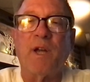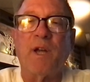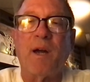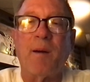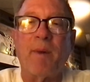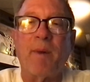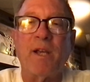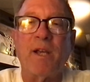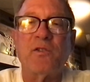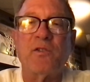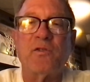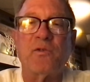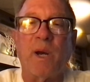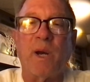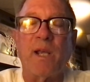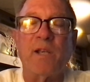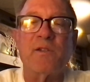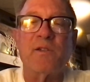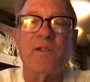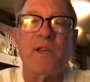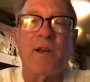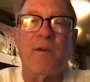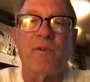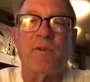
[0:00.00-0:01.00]
on my
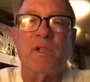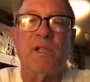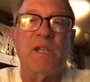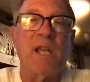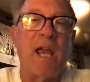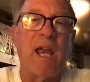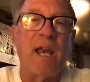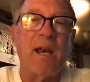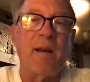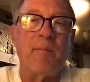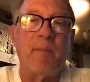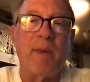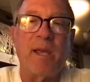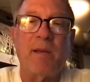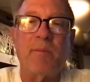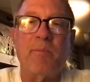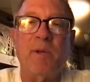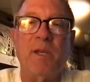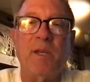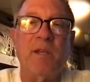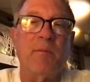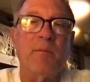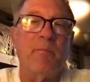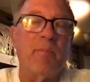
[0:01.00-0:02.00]
strengths every day to make
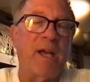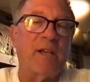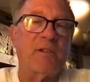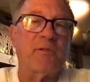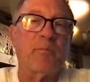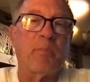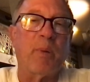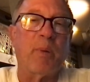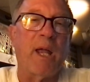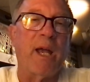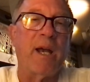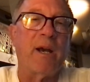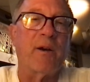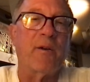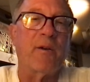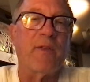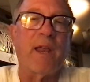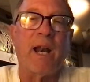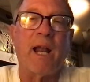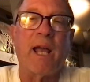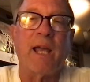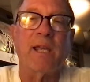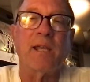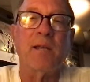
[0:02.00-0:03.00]
me the best player
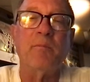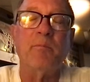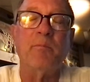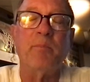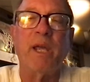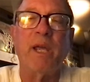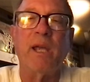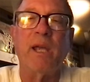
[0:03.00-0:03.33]
that I can be?